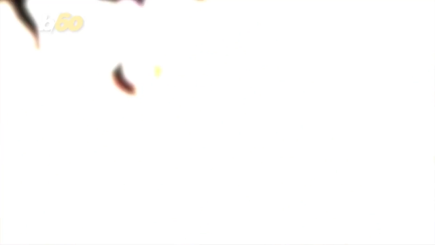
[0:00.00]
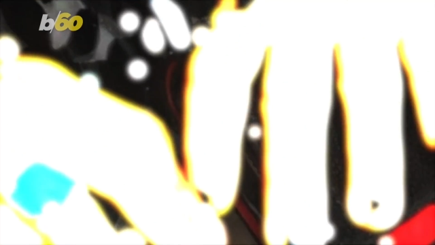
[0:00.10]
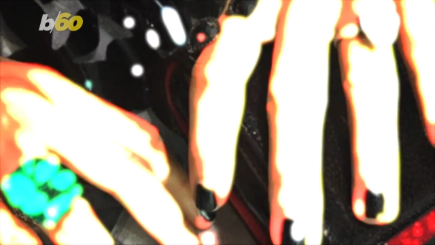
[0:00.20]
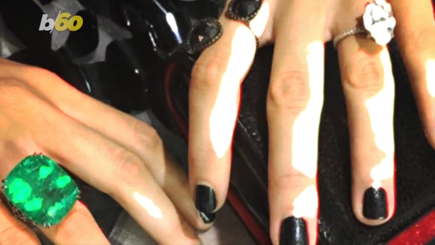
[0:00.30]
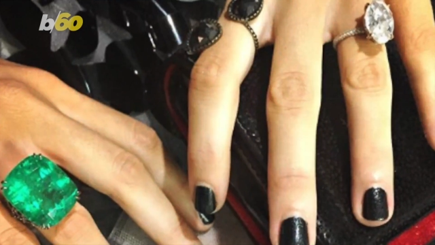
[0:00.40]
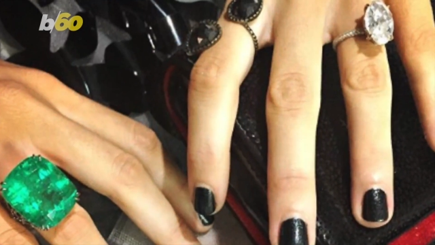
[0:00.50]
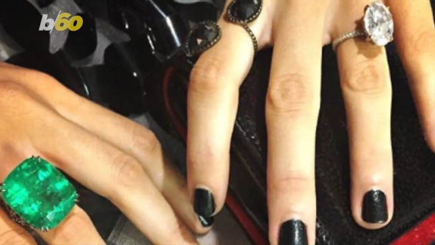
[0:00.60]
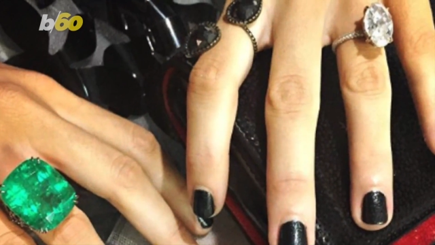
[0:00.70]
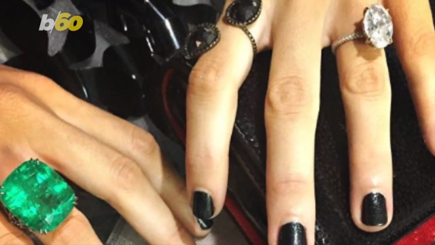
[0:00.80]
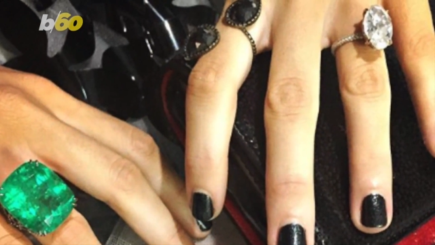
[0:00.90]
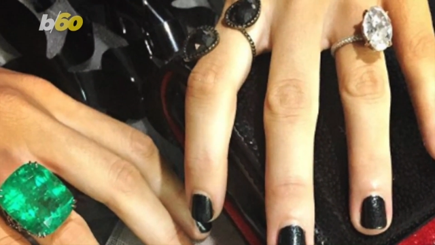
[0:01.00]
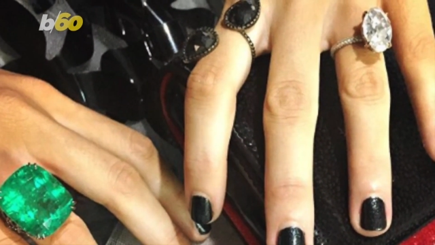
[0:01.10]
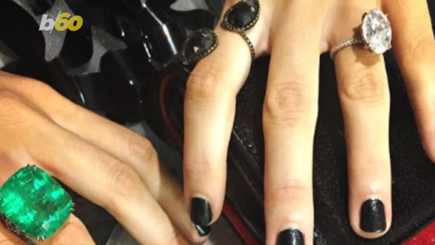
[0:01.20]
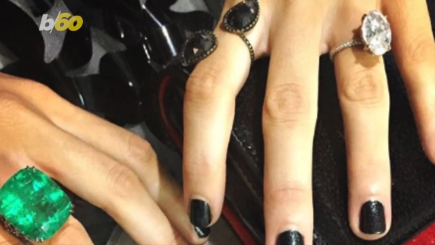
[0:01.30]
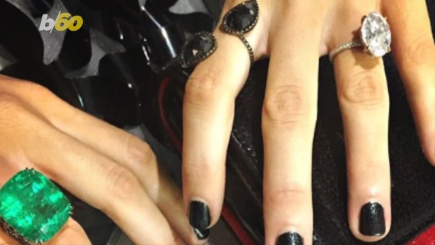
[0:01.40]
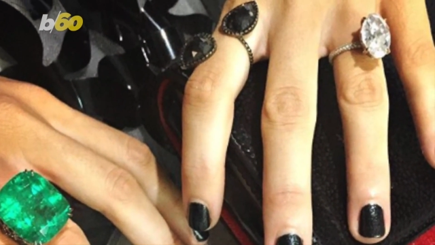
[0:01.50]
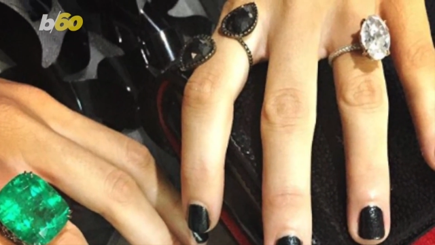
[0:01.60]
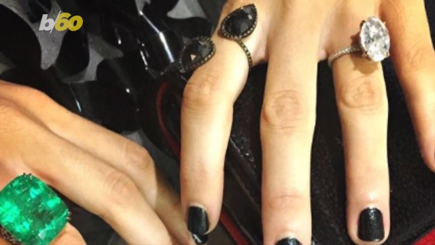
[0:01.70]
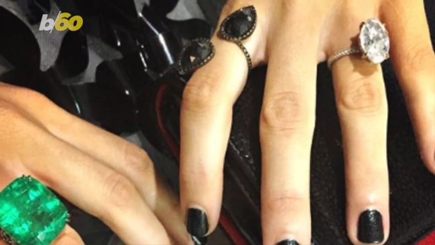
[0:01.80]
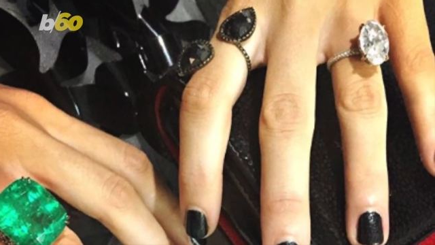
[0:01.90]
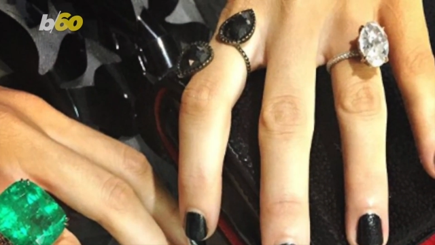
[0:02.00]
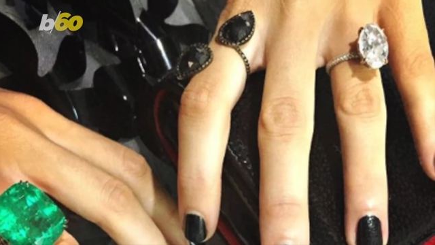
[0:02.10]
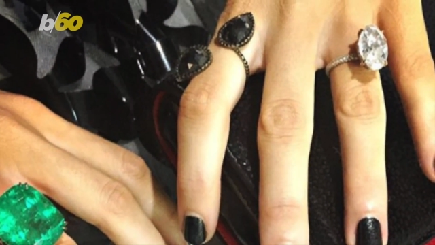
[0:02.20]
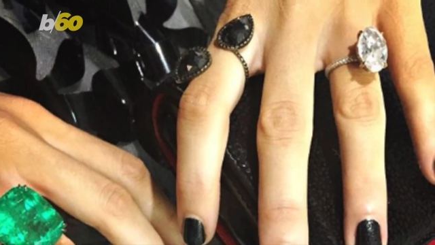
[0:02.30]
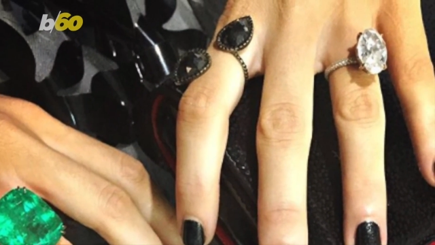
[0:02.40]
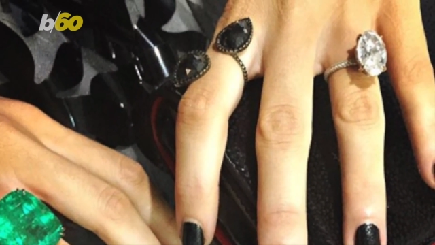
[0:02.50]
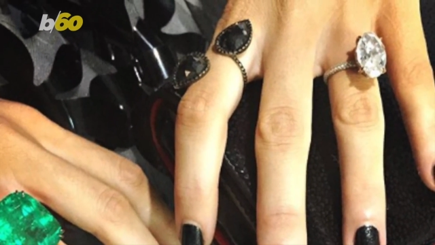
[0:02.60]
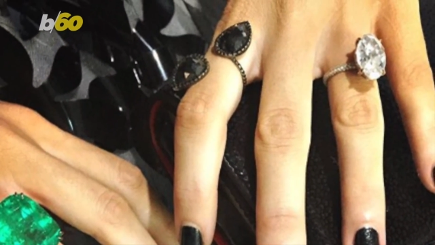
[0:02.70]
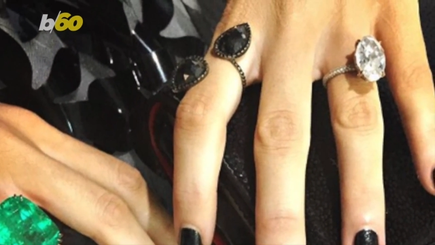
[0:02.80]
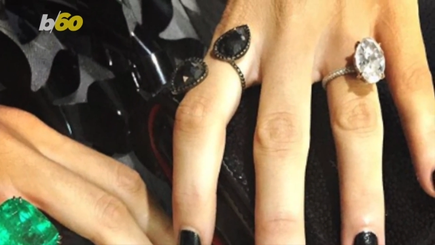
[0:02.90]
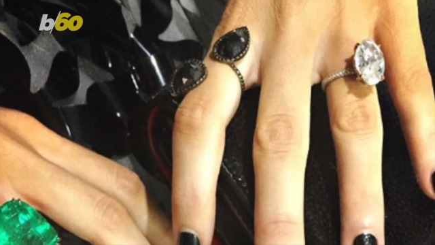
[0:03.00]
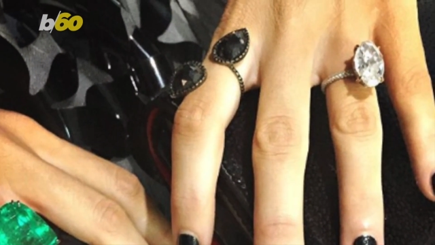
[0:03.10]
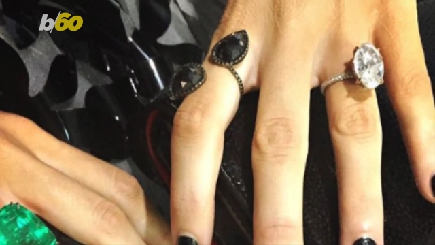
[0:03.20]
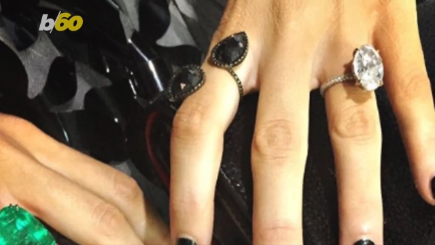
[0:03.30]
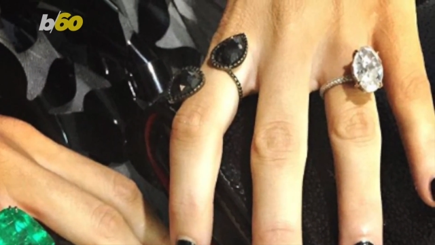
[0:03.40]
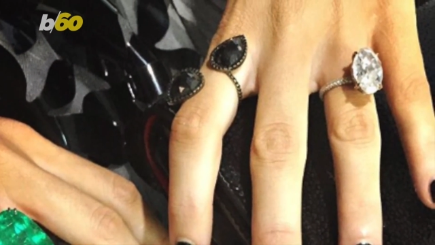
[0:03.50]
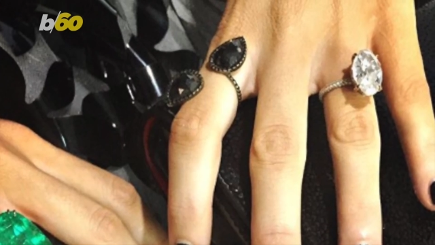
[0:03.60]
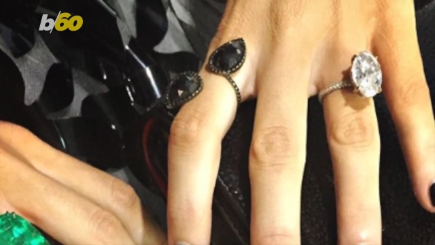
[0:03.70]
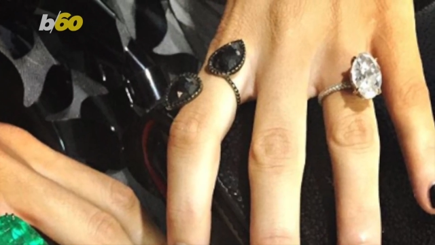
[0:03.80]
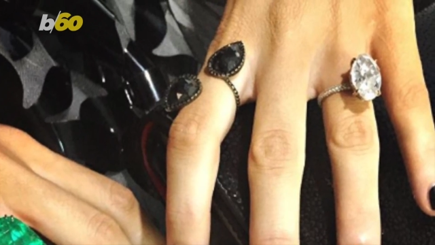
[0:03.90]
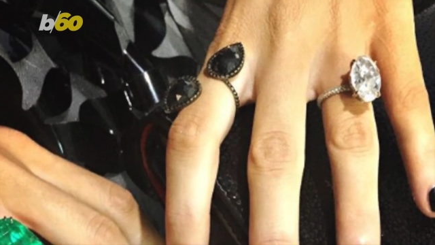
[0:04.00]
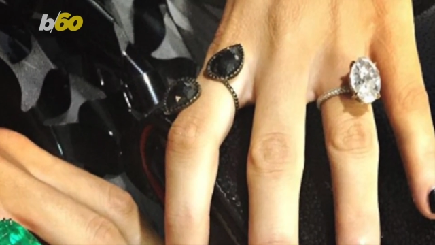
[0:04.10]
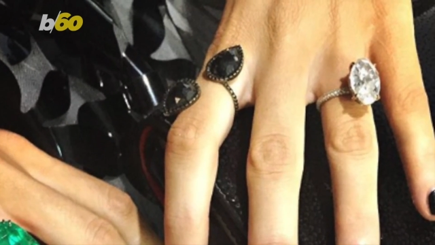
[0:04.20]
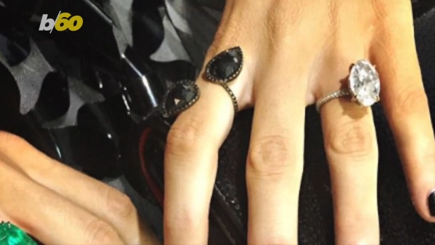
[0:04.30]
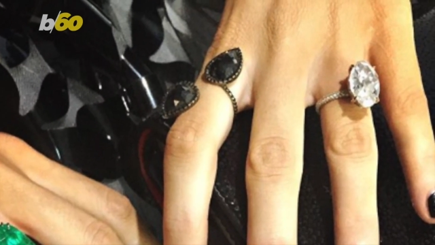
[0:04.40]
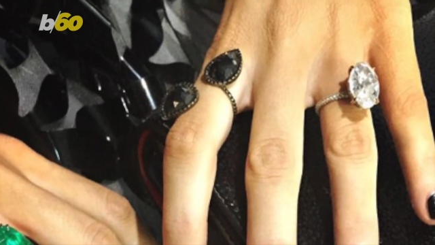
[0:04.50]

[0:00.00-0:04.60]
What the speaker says: No face is visible, so there are no lips to read.